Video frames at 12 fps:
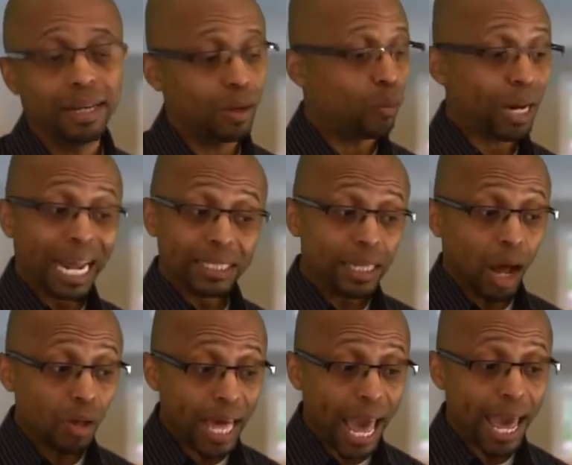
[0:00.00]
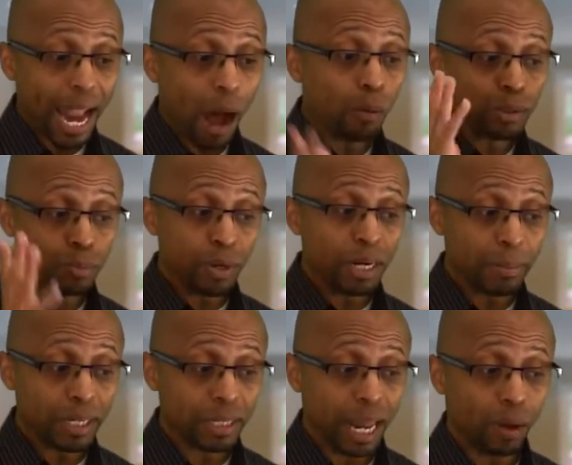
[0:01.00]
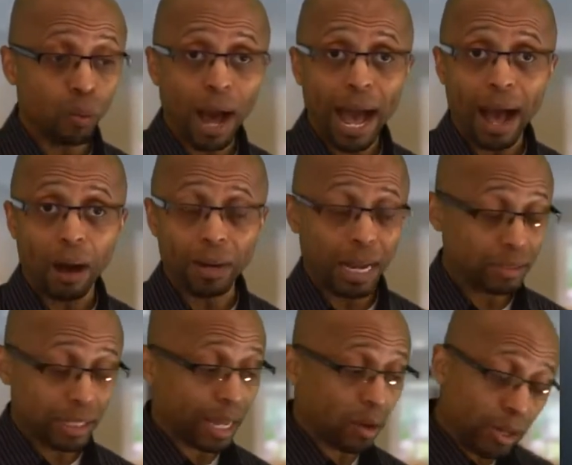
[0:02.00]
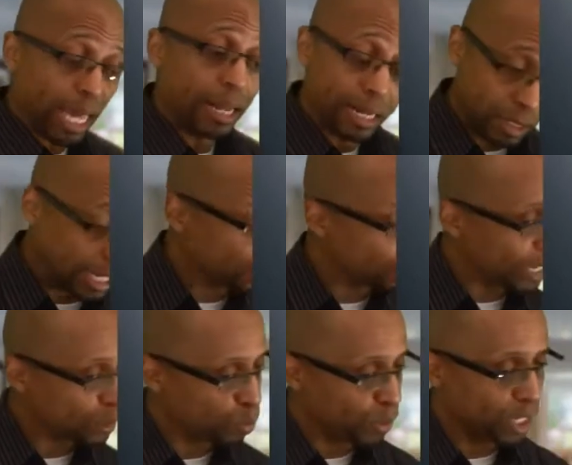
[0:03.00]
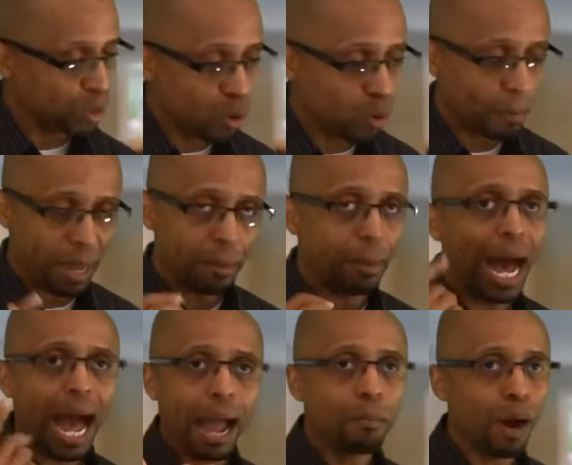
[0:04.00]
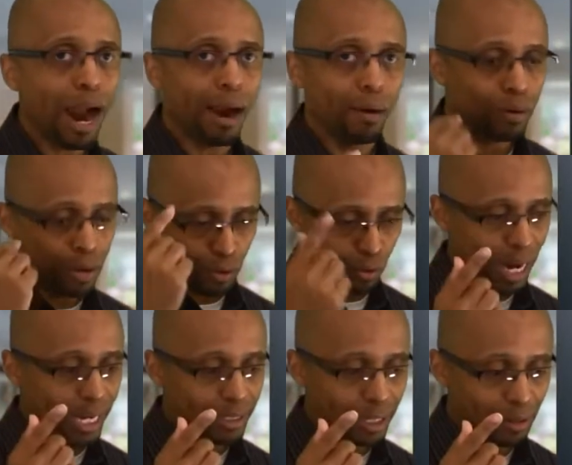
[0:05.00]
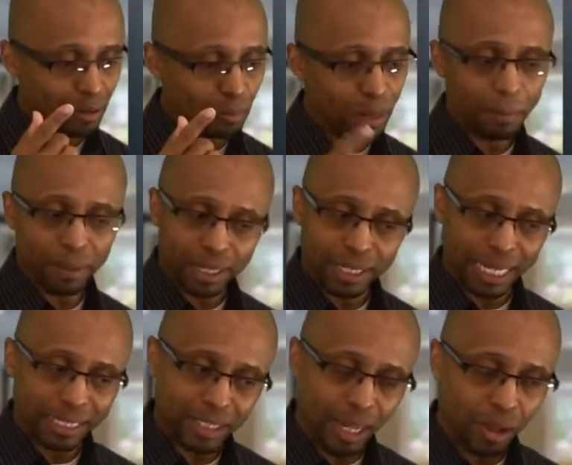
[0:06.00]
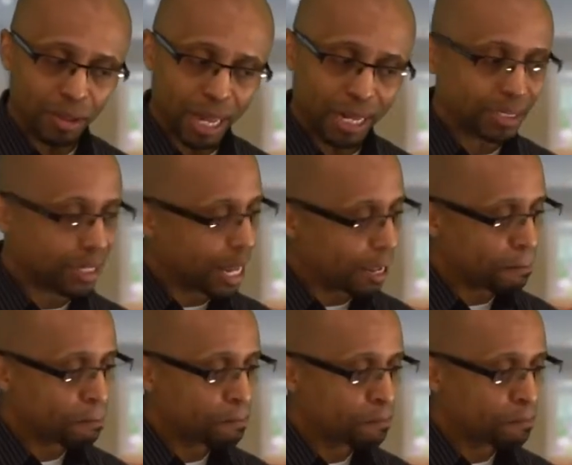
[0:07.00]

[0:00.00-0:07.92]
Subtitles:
When I saw that, I was pretty much like, wow. And I was like, okay, that's pretty cool. It made my eyebrow raise a little bit because I saw that. I was like,